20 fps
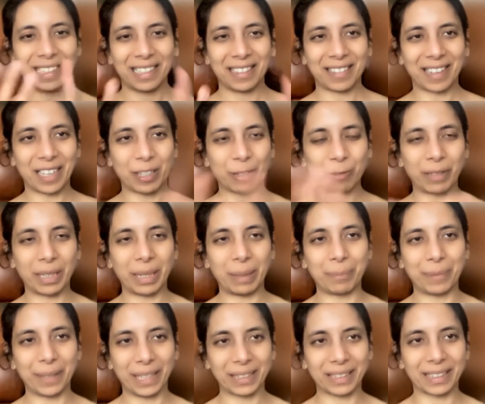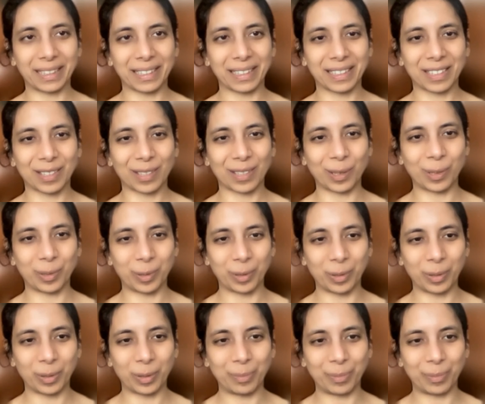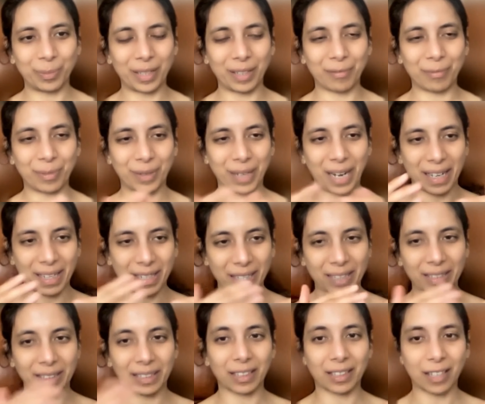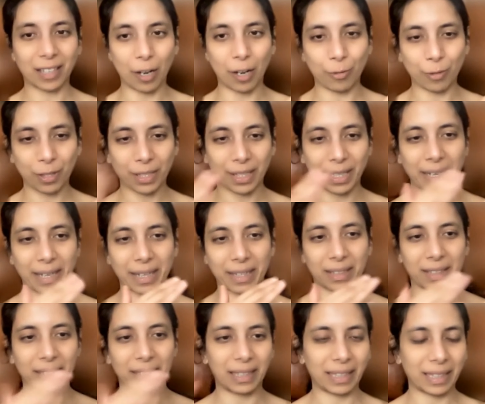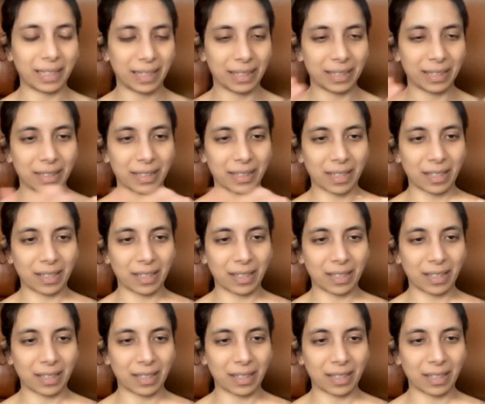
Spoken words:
right, we did this to run at the cloud scale. And